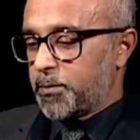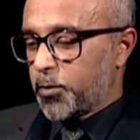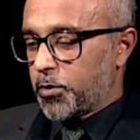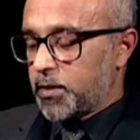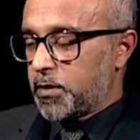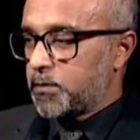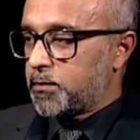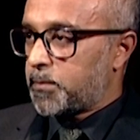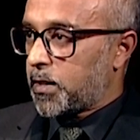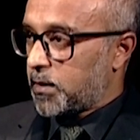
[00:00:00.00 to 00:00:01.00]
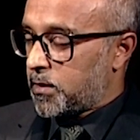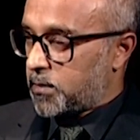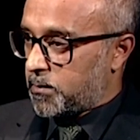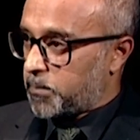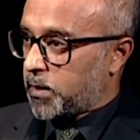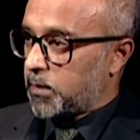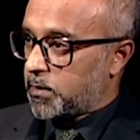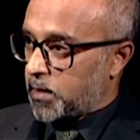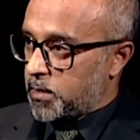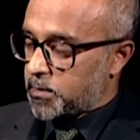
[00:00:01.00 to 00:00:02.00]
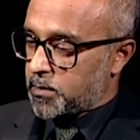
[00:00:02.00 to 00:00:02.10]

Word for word: born in Bangla Bangladesh.